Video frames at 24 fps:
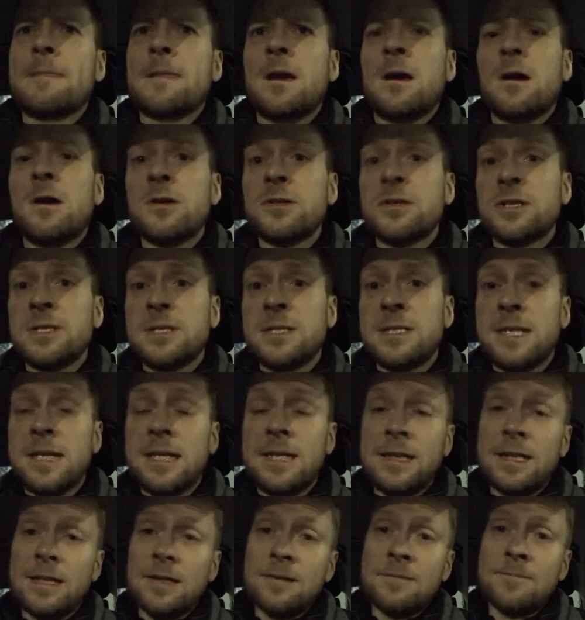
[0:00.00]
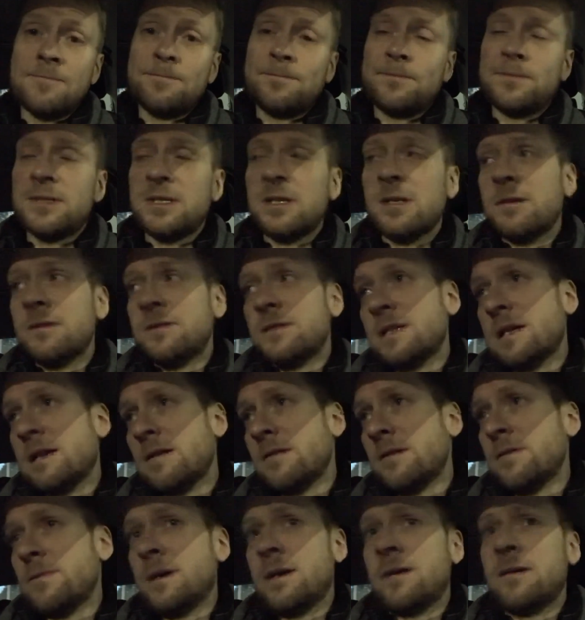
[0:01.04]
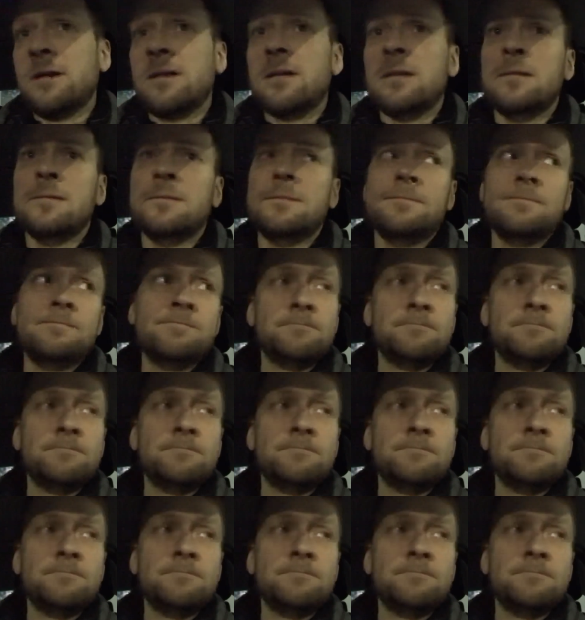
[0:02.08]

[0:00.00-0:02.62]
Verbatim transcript: Argentinian so South American